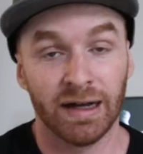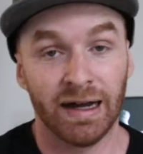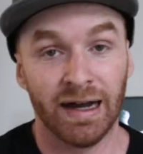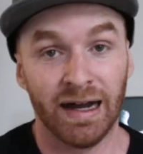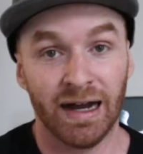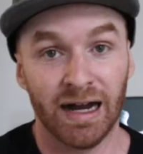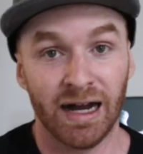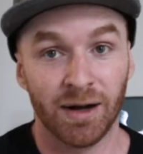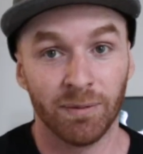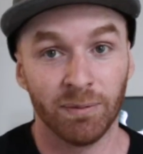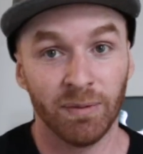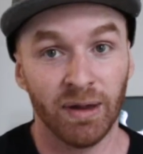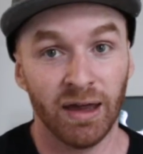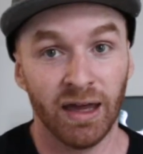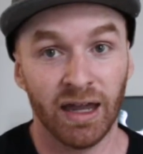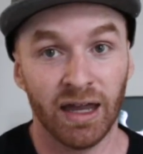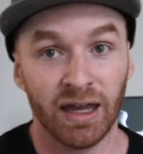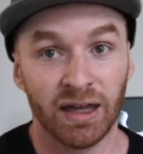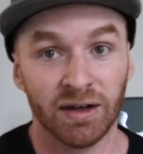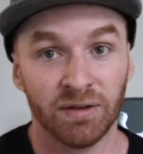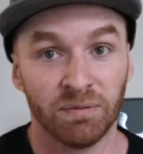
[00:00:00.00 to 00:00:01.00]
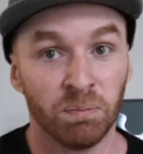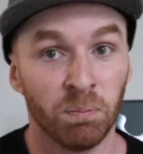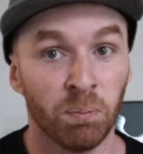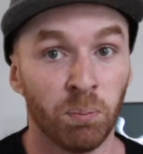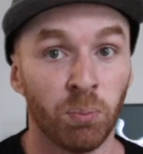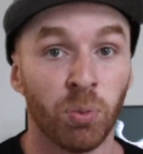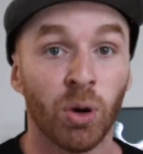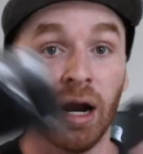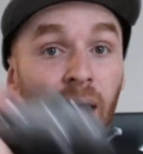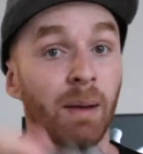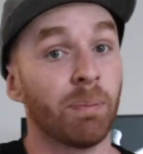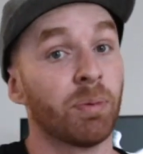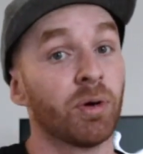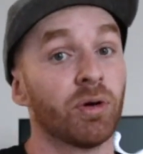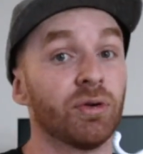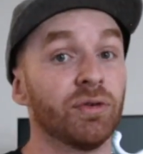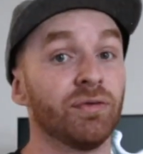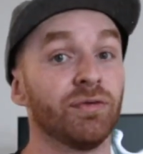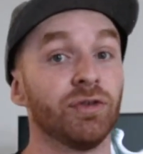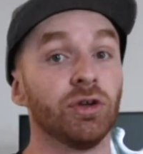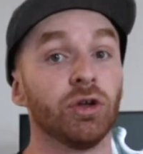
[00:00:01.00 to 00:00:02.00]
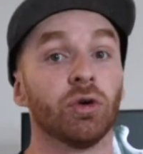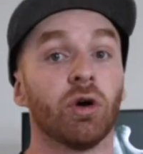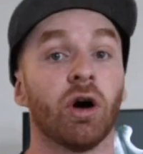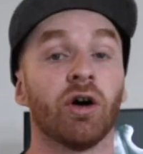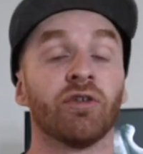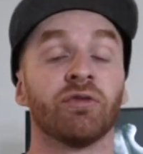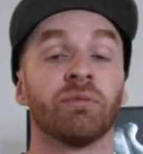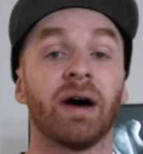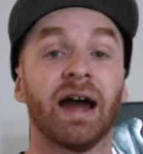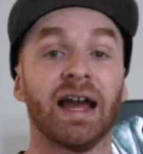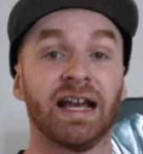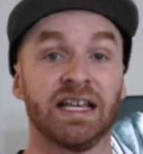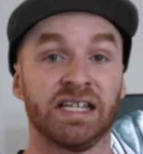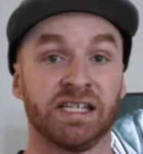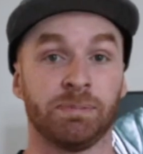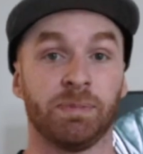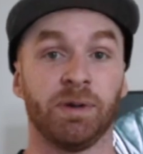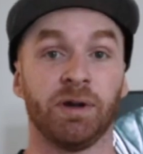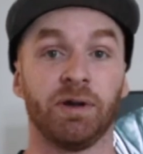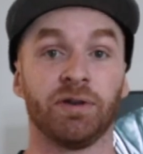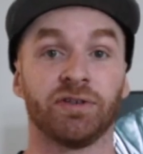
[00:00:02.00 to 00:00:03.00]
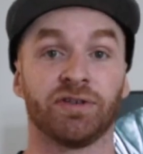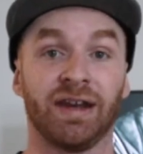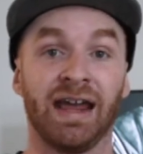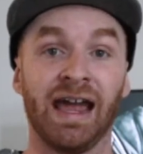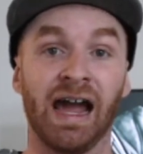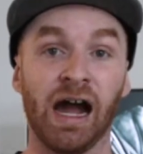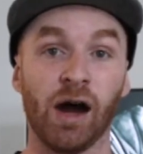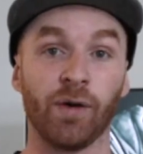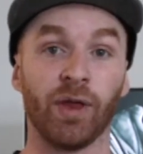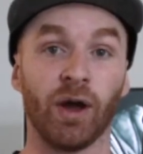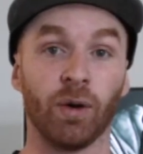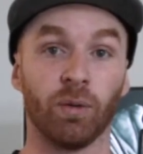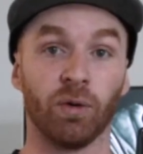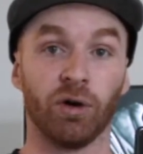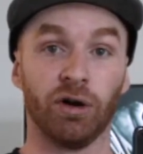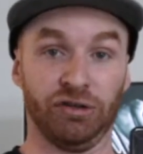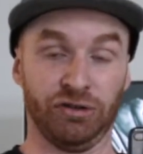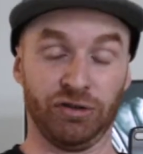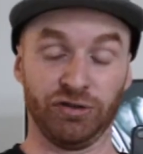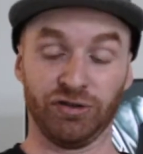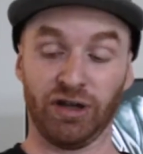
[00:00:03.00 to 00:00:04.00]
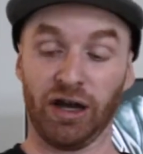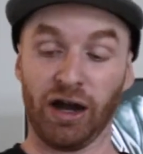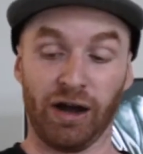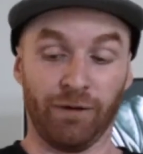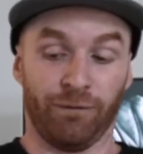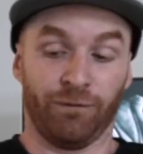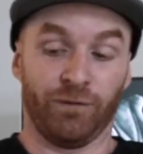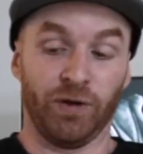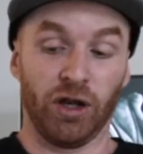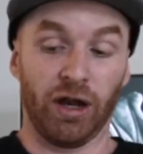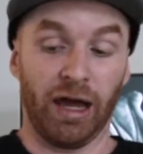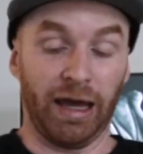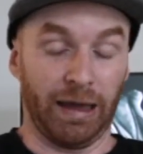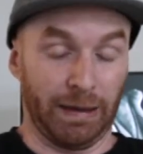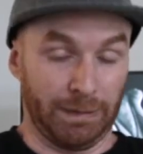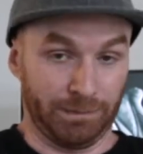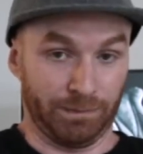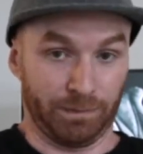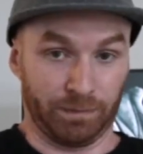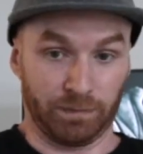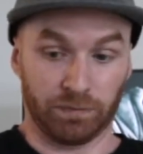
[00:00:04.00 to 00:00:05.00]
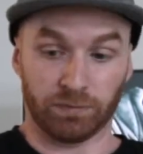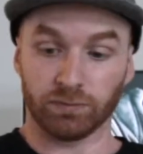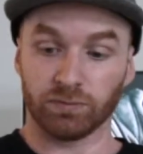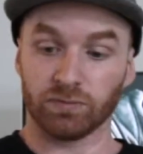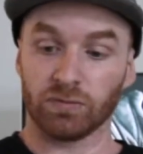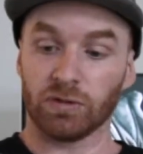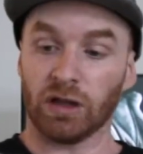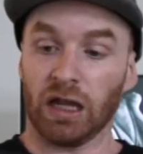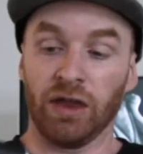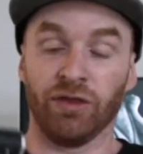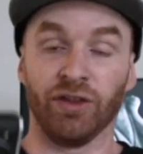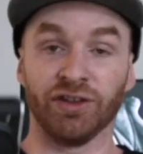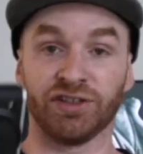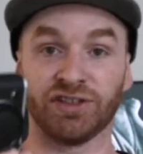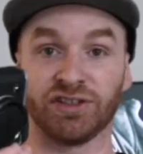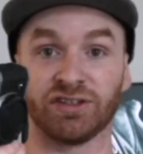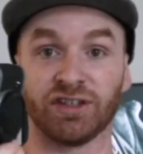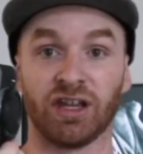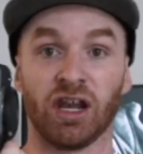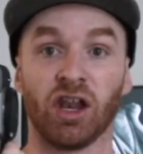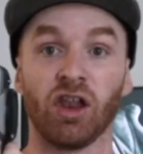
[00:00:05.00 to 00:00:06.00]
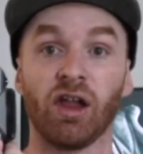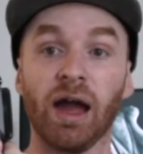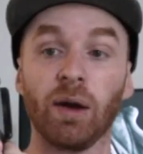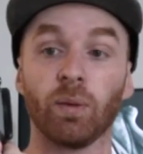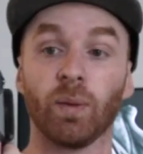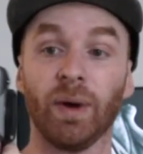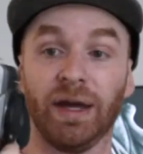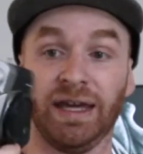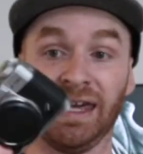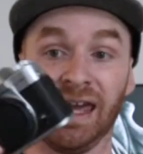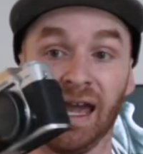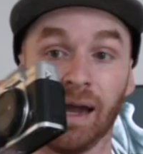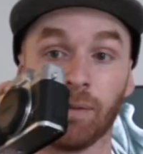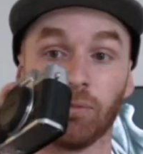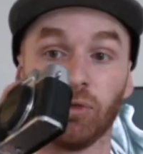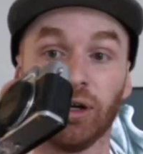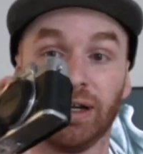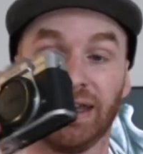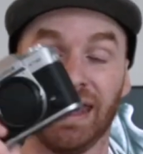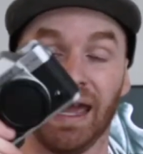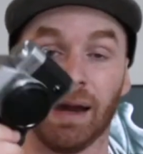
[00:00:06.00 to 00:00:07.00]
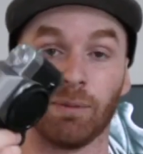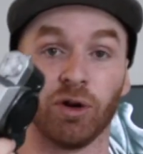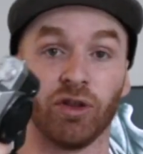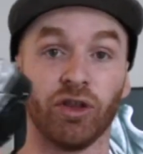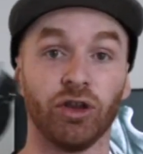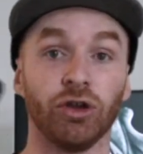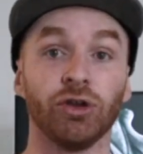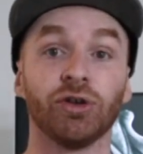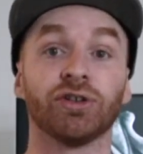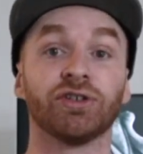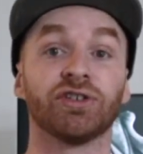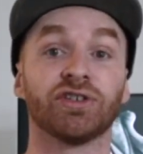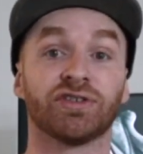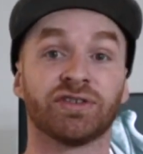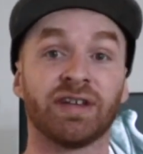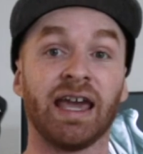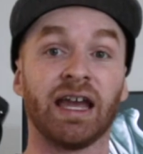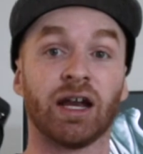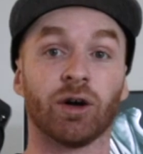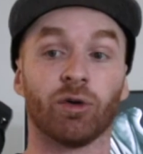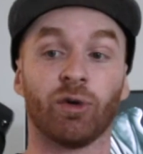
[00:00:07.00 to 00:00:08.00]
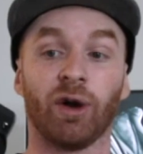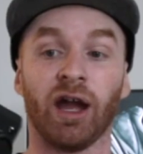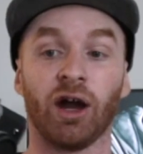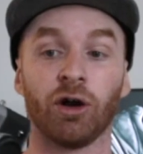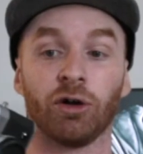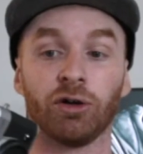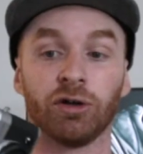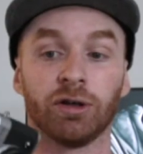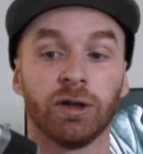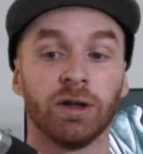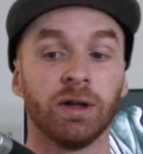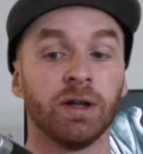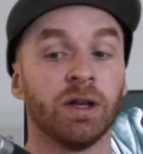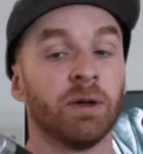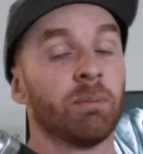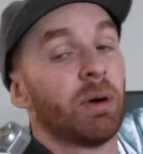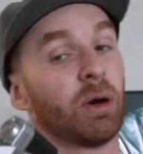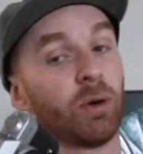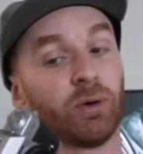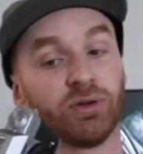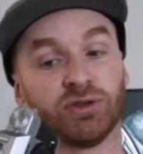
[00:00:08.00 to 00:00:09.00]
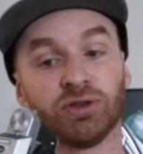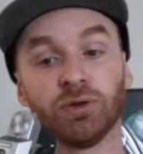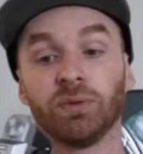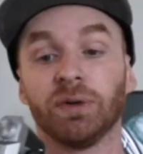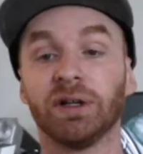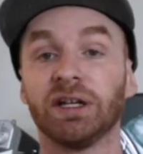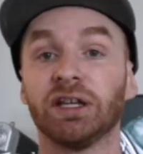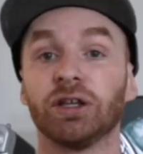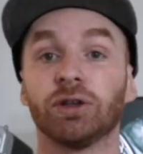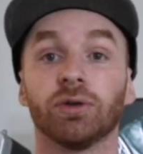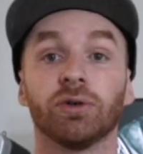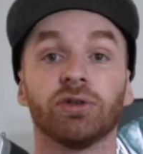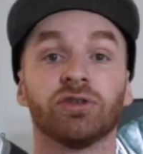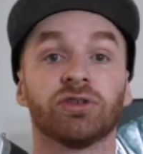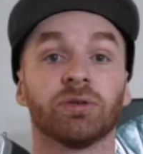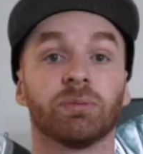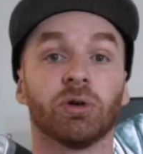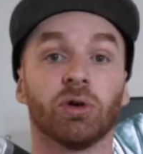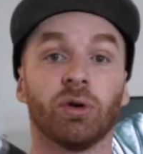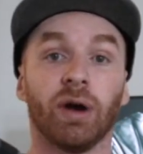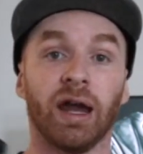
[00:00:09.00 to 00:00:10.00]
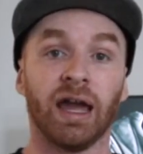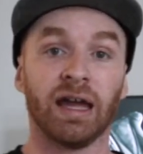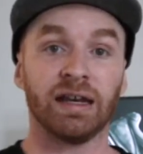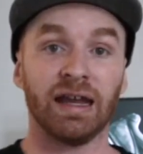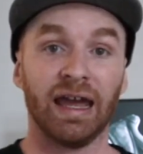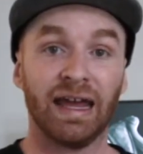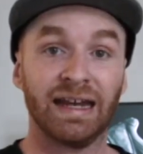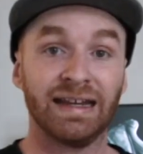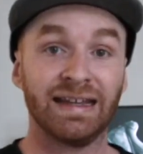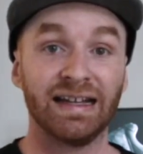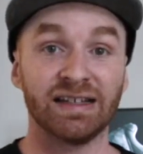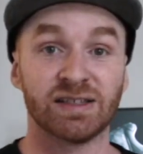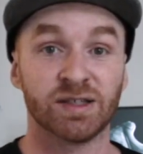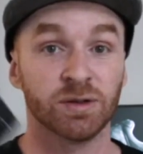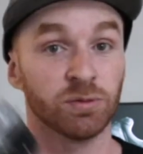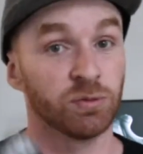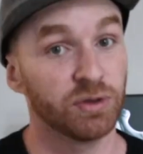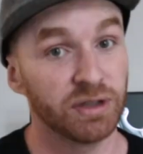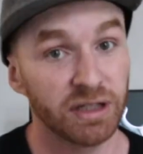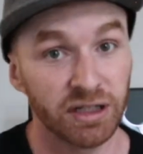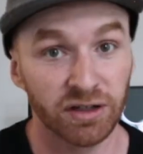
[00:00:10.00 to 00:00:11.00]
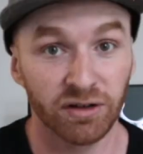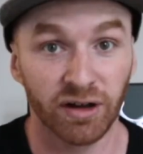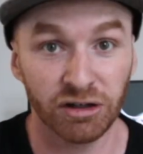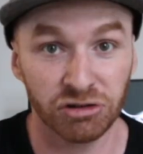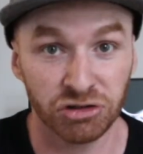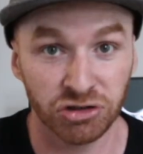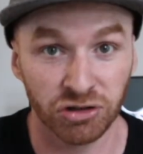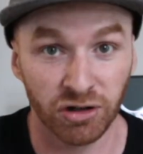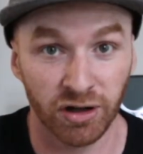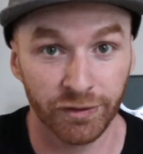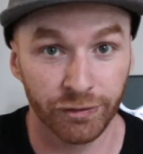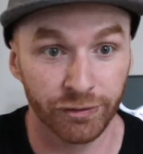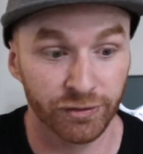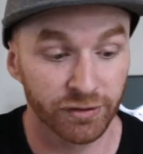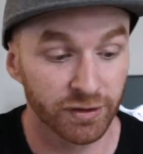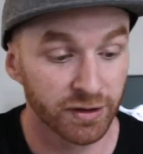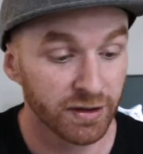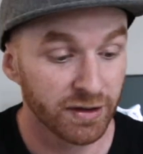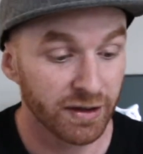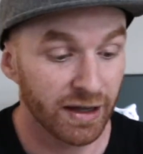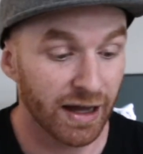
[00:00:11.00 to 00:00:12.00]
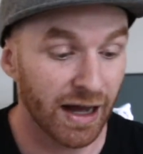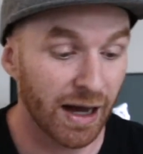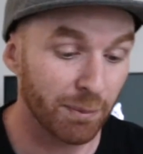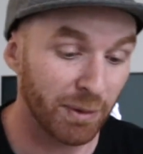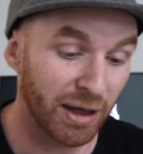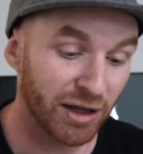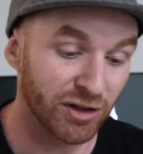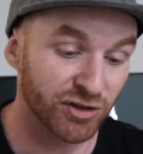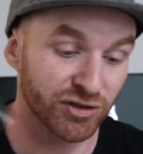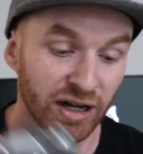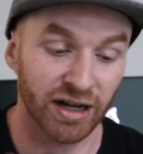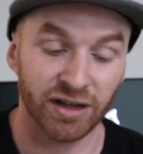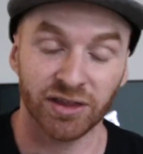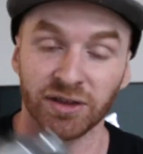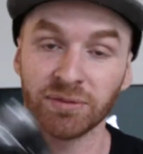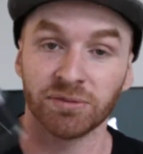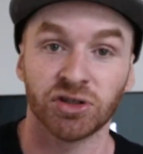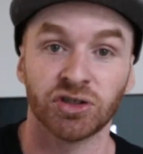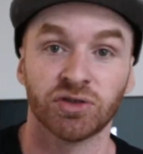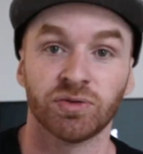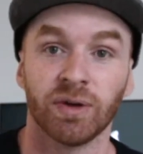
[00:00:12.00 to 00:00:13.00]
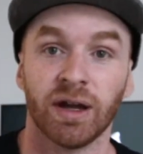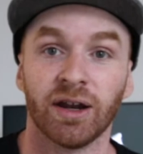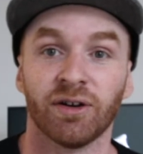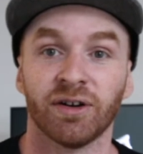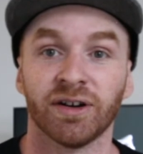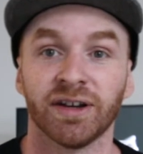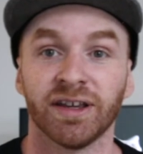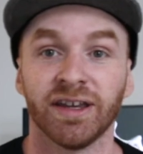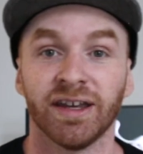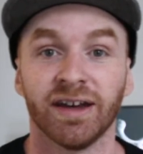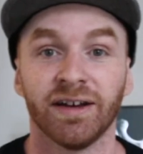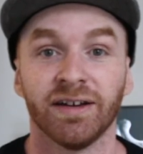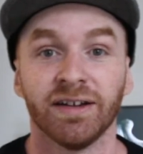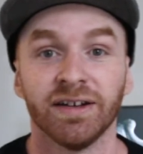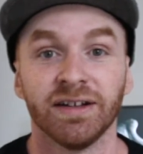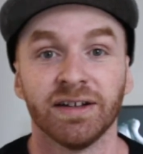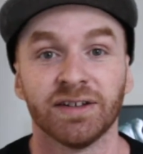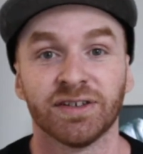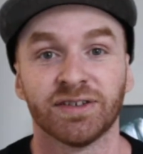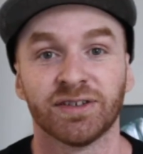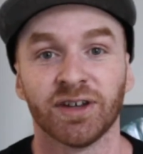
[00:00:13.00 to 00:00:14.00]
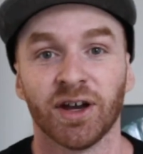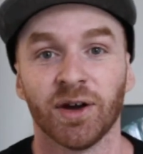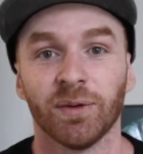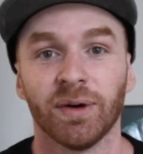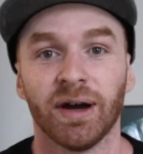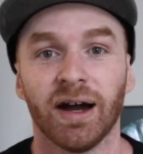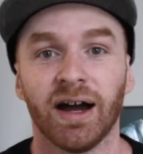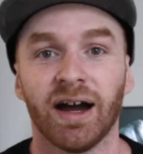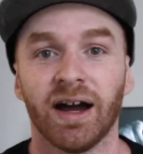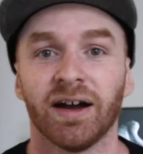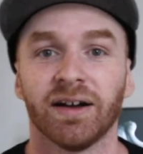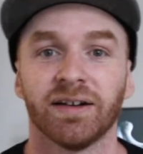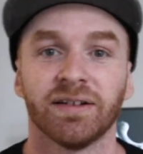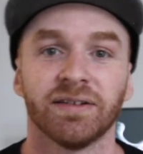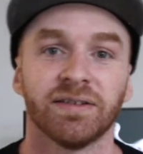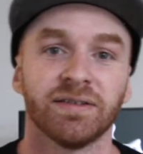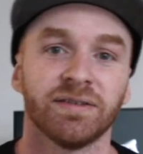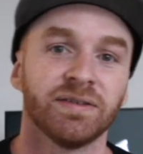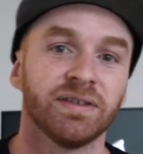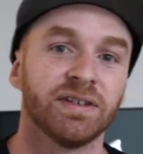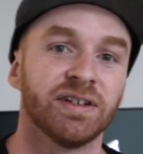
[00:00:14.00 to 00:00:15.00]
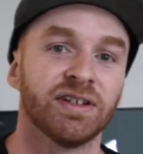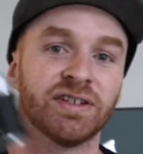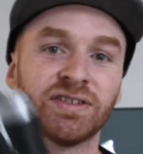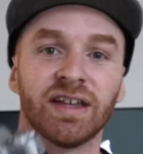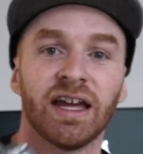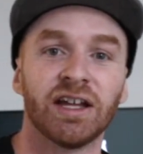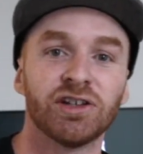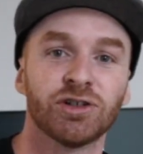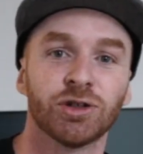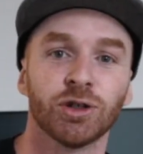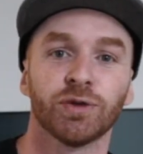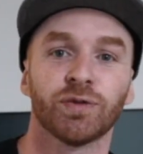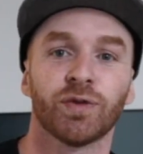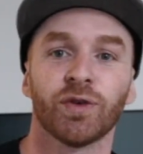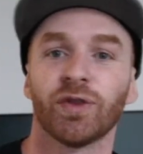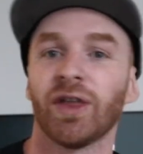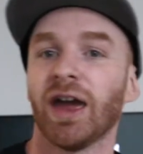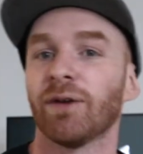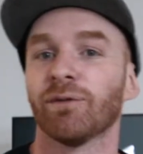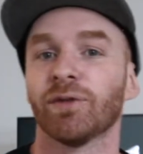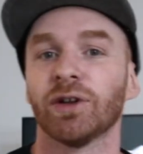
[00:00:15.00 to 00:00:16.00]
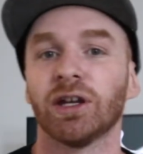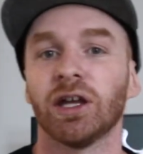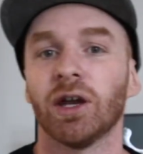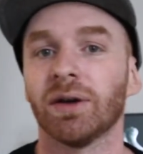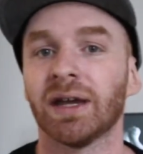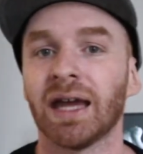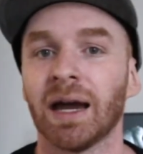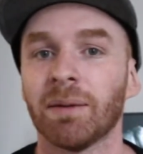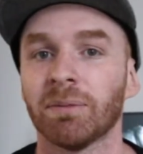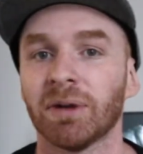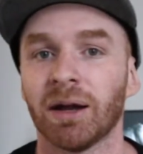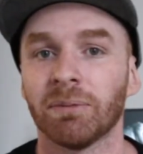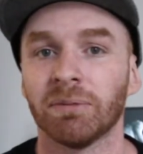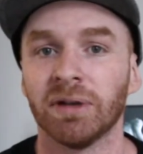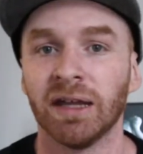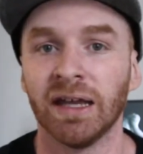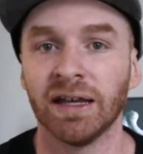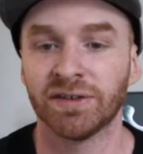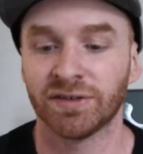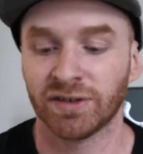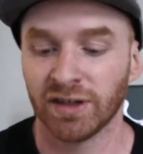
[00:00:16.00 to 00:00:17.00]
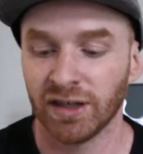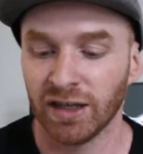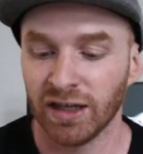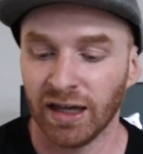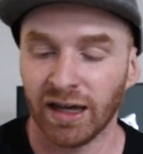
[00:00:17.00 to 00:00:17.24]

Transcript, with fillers: um, and put up a review of my experience and how that was. Because I, I feel like this is a lightweight camera, a camera that you could just take around, but also really usable and, and get some really nice shots um, and chuck them straight on here. So uh, stay tuned for that video coming up next.